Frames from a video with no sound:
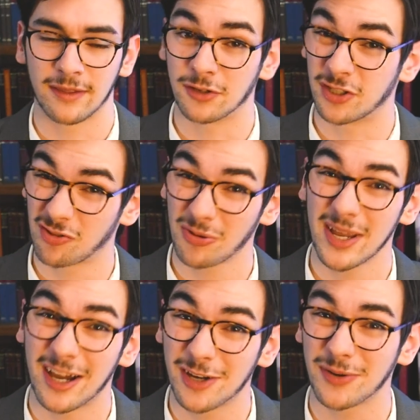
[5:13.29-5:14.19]
and there's
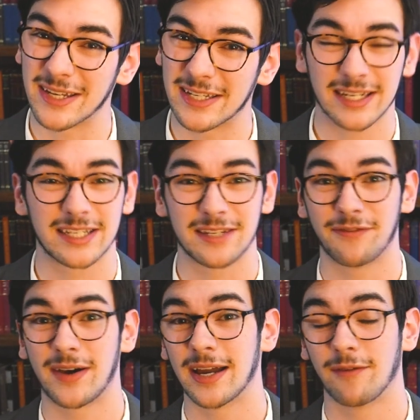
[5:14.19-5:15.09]

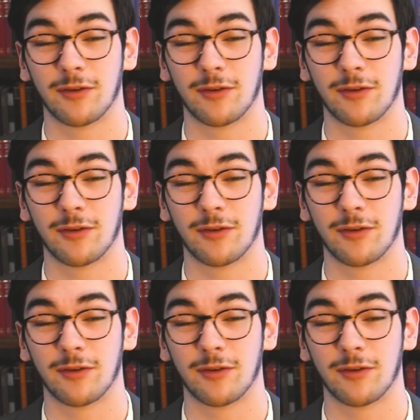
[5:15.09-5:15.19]
365,